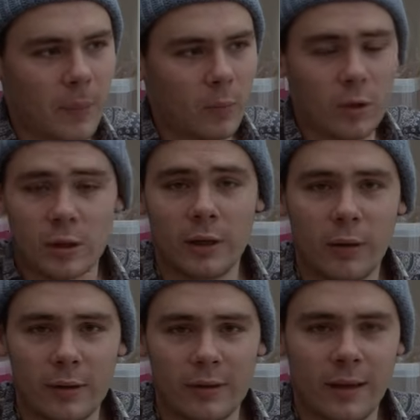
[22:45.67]
Which I
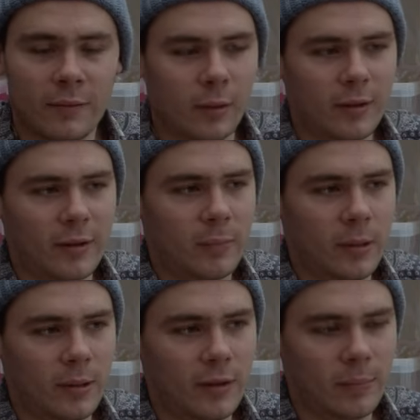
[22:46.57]
know isn't everyone's
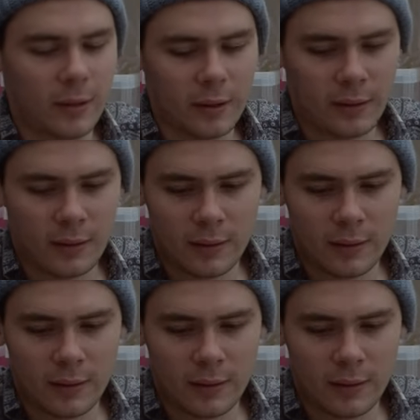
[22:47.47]
experience, but